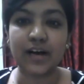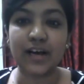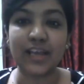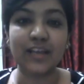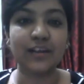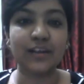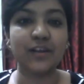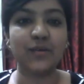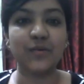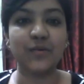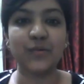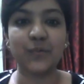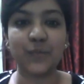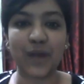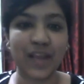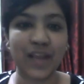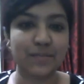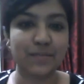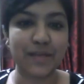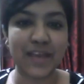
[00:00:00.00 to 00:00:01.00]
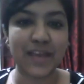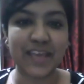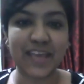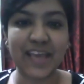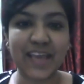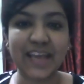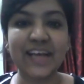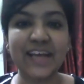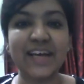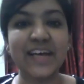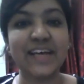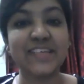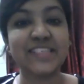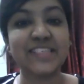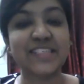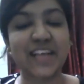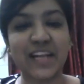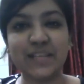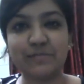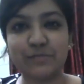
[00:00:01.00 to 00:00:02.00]
include winemaking,
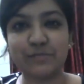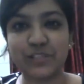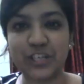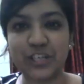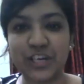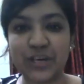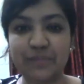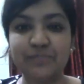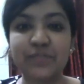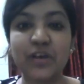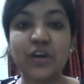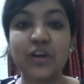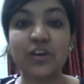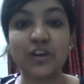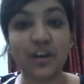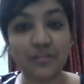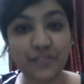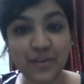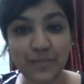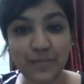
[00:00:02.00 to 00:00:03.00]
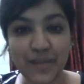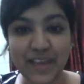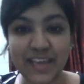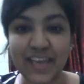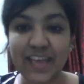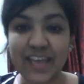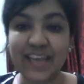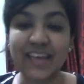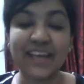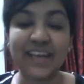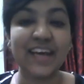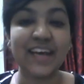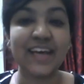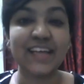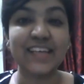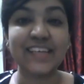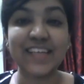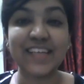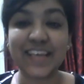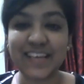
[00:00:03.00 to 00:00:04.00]
sculpture, coffee making,
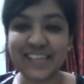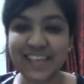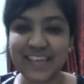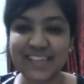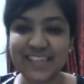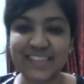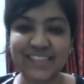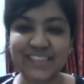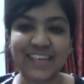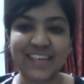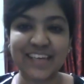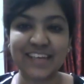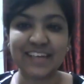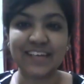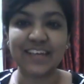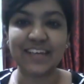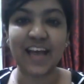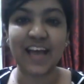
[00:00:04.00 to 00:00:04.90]
tea tasting,